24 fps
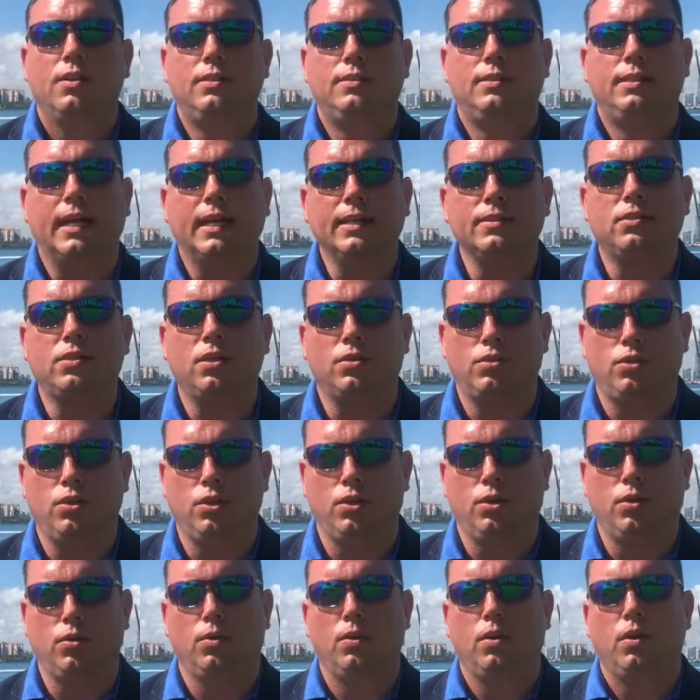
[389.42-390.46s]

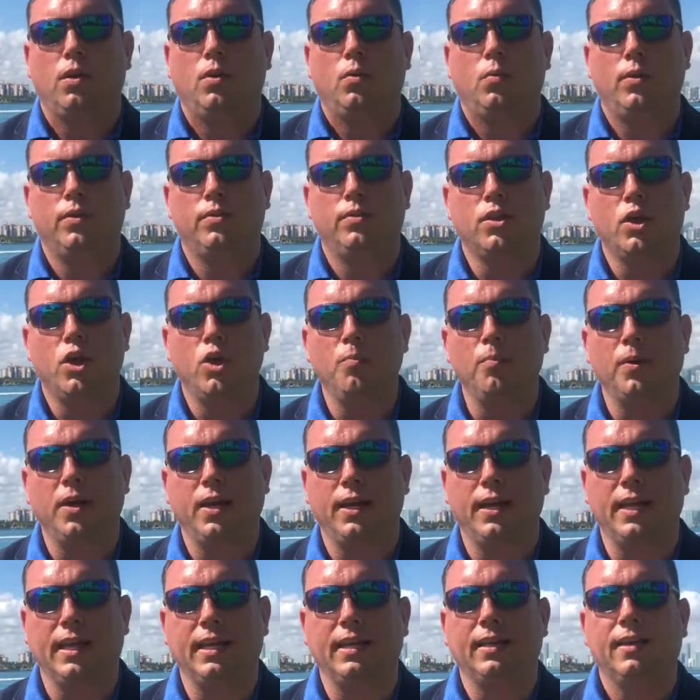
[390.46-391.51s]
destitute with no
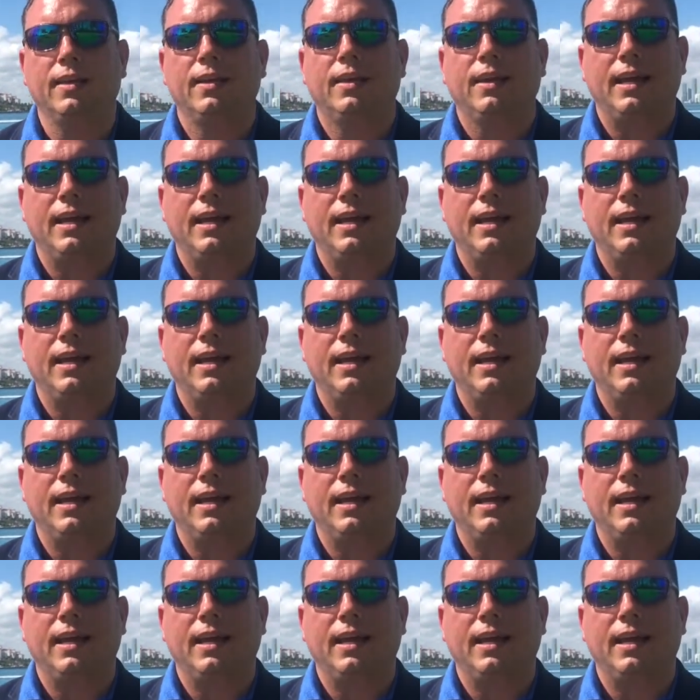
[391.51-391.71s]
money